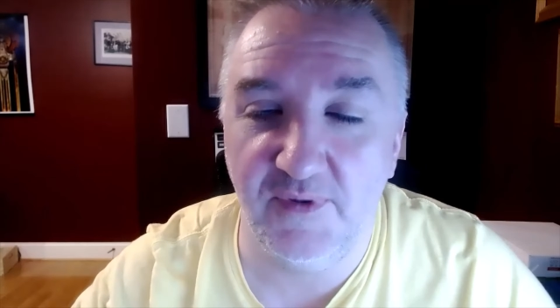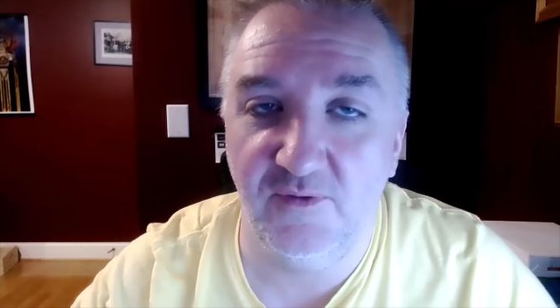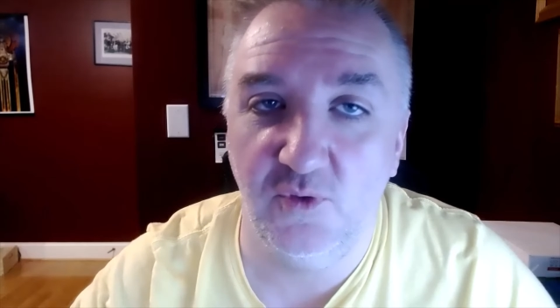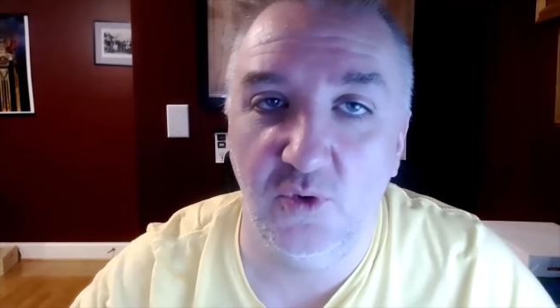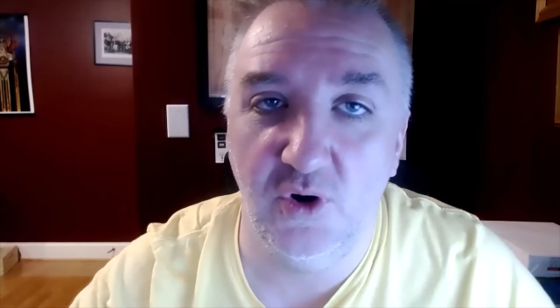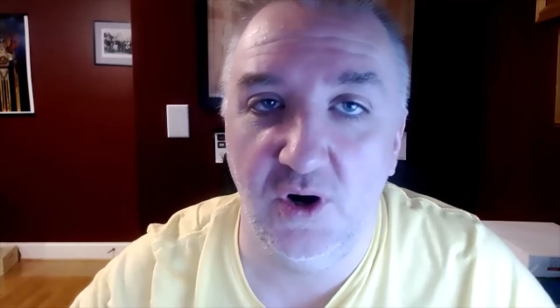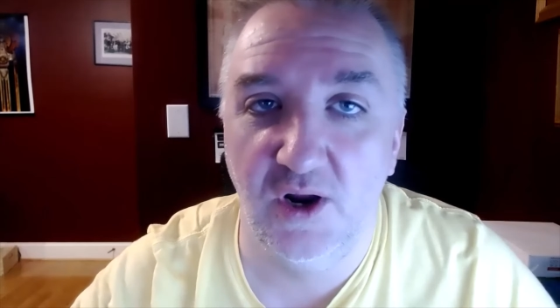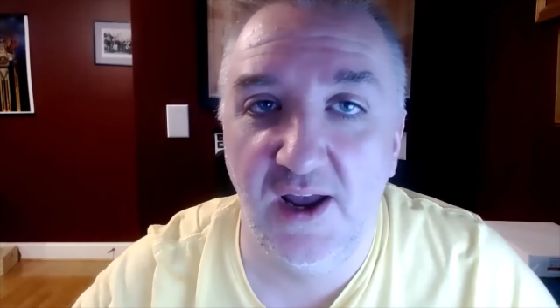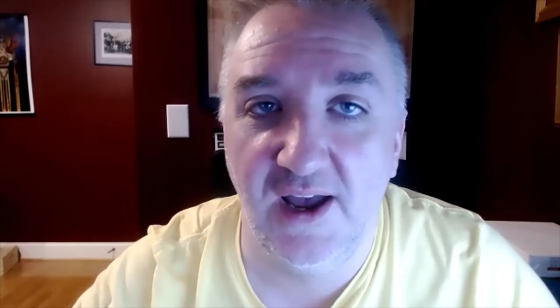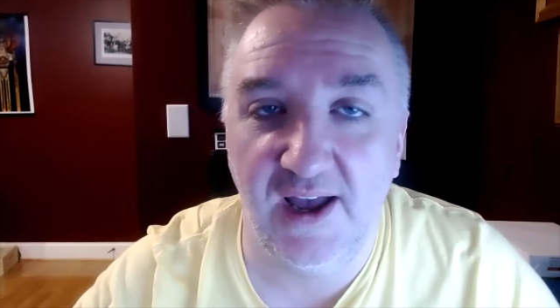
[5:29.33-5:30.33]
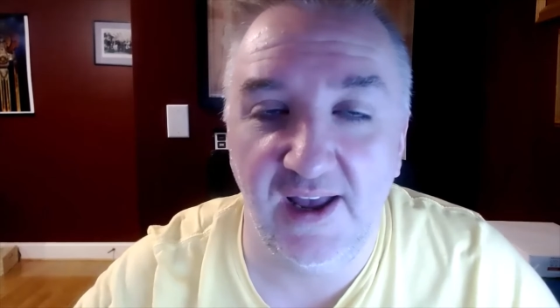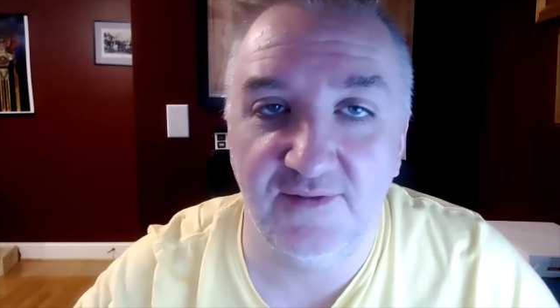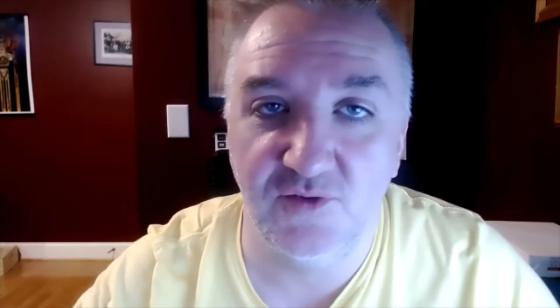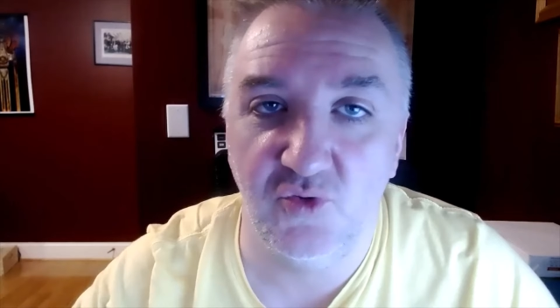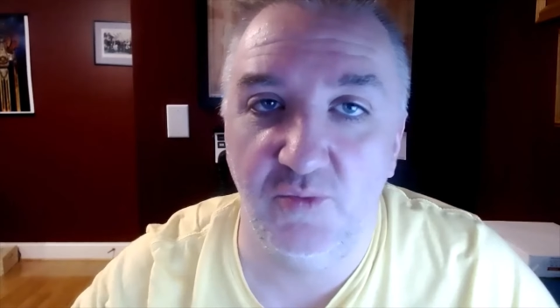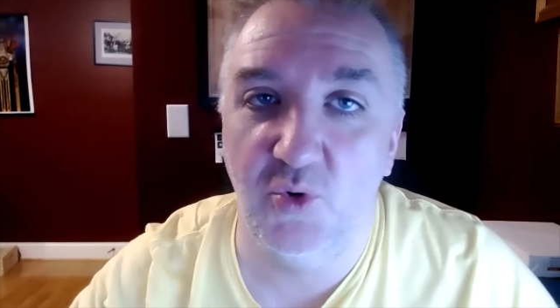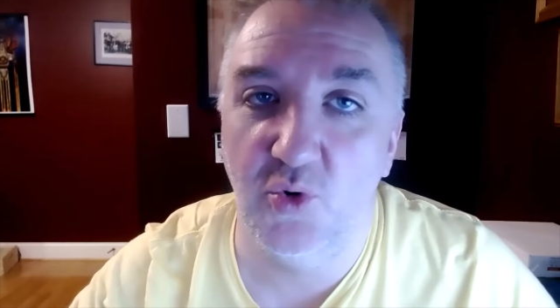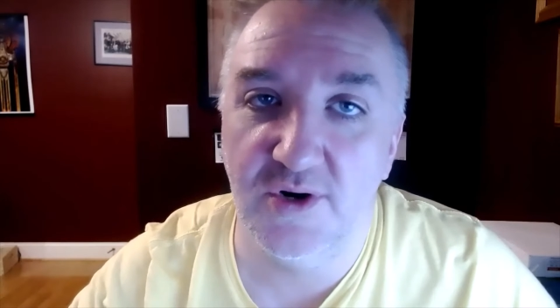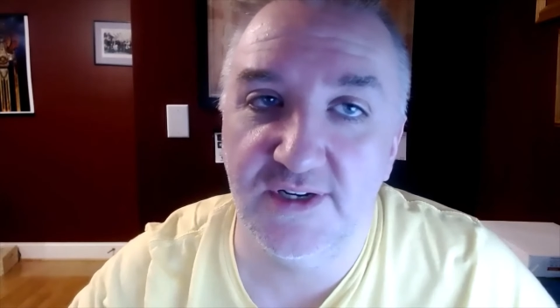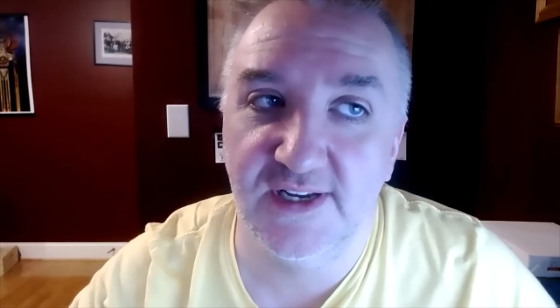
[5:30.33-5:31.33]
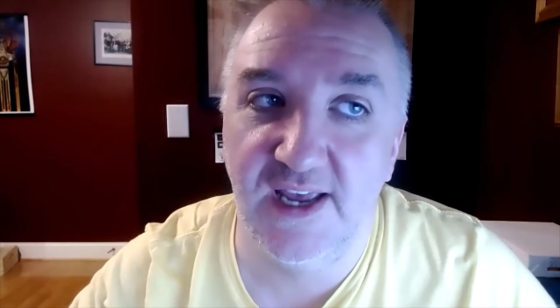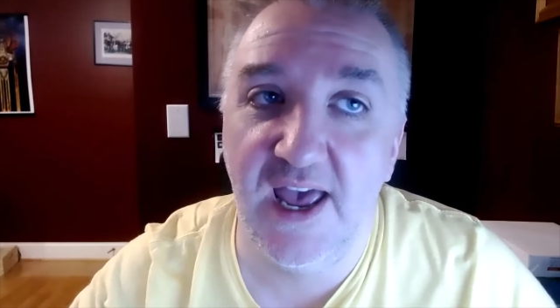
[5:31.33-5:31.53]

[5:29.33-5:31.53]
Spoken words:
before I have to report,